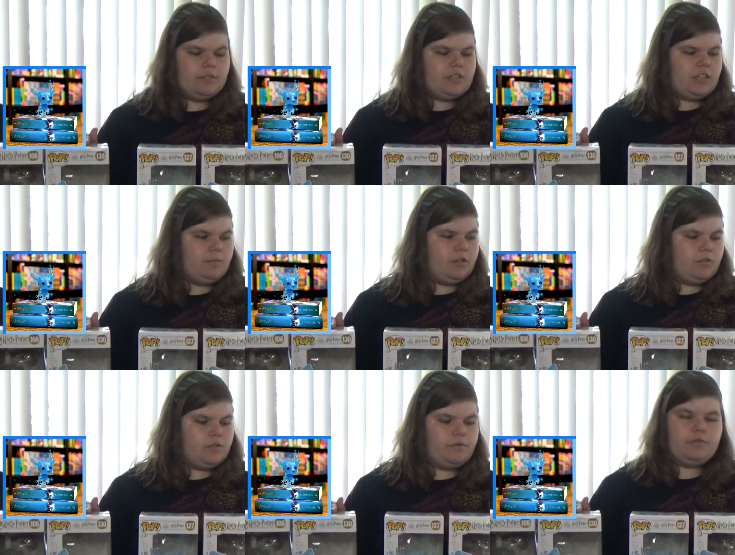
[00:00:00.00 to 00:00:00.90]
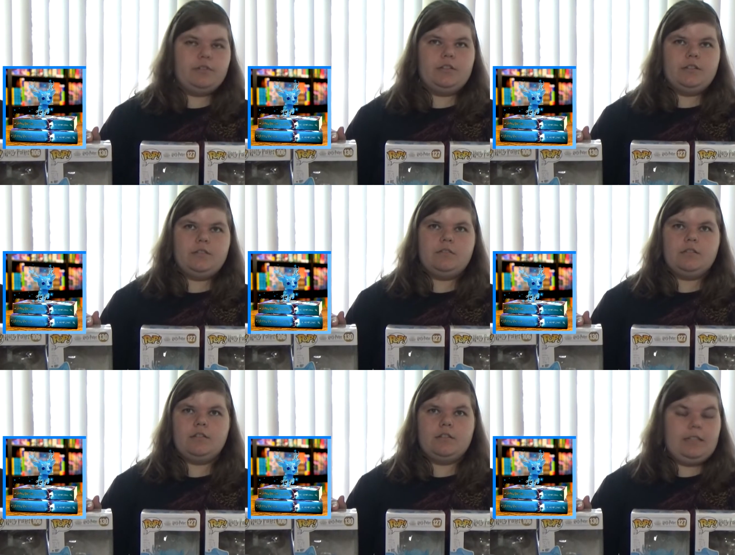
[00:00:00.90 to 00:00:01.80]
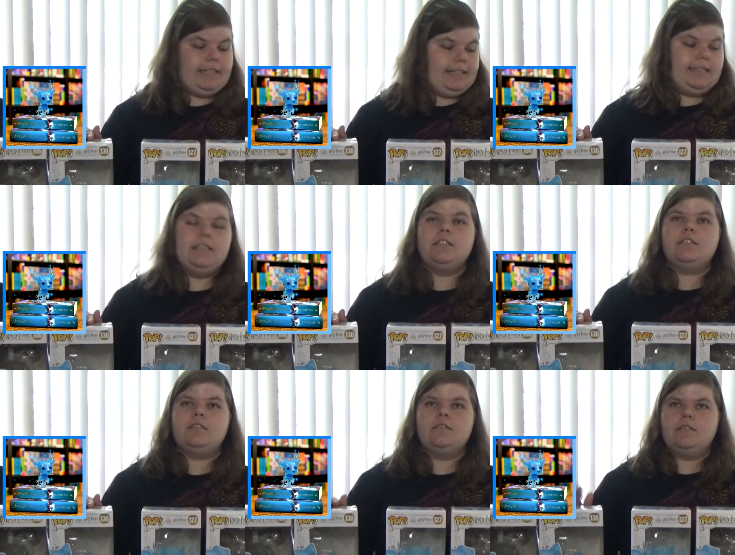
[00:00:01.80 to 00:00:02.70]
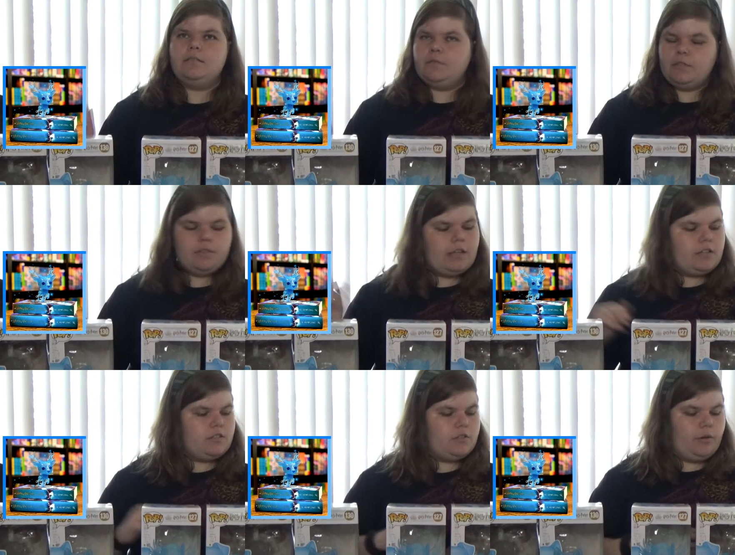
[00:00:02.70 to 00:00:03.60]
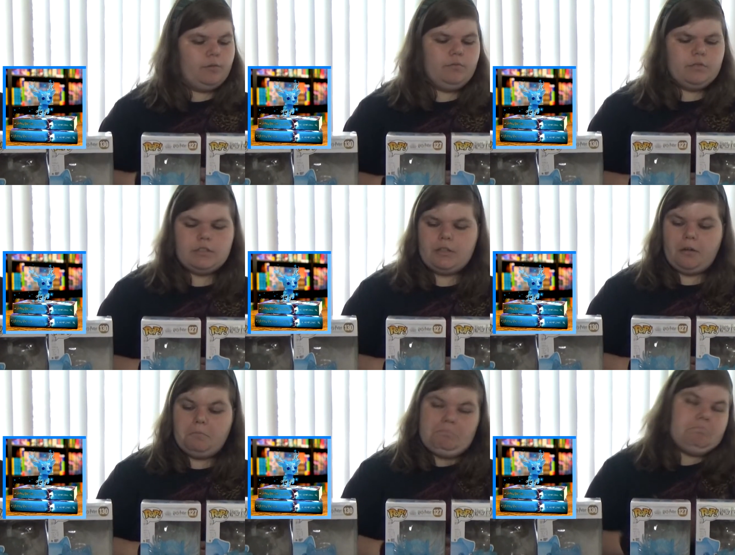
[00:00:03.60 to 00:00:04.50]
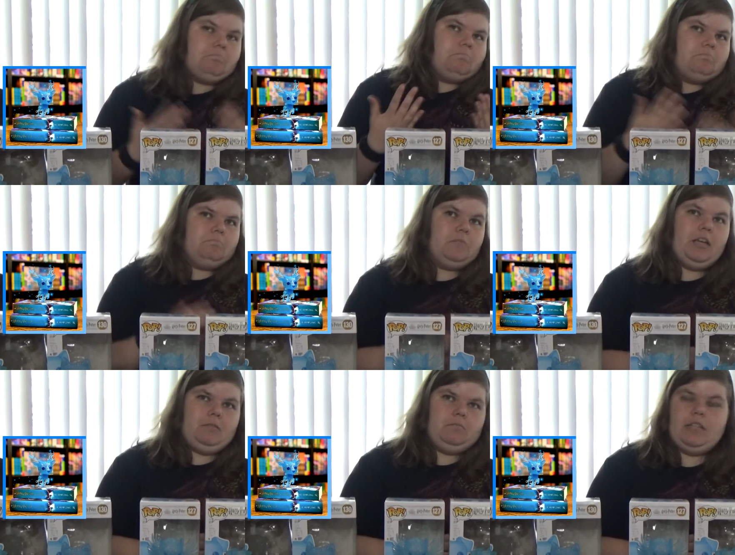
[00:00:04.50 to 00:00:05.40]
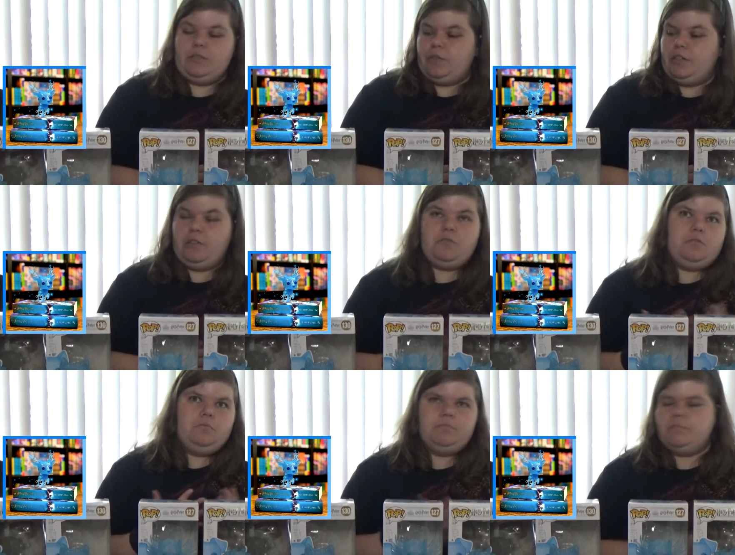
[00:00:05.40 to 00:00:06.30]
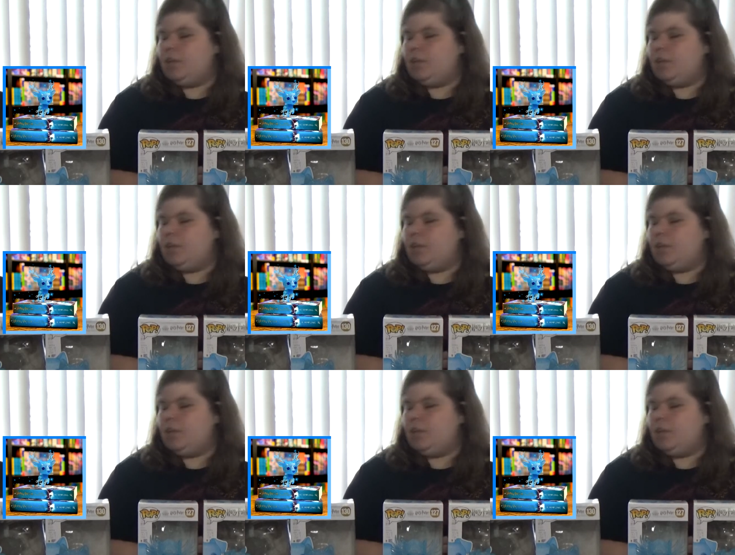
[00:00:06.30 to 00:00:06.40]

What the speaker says: Same goes for Lily's as a doe. So yeah, let's find out soon.